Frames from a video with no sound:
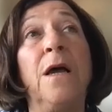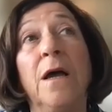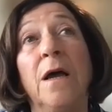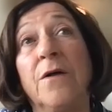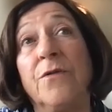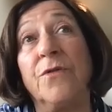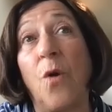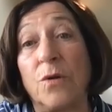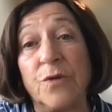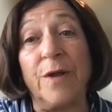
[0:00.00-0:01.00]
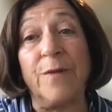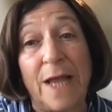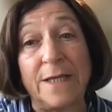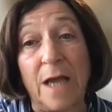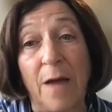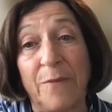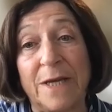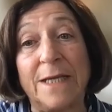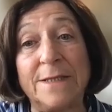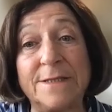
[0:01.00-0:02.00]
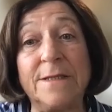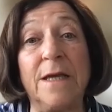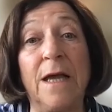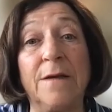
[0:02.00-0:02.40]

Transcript: the cochlear implant companies,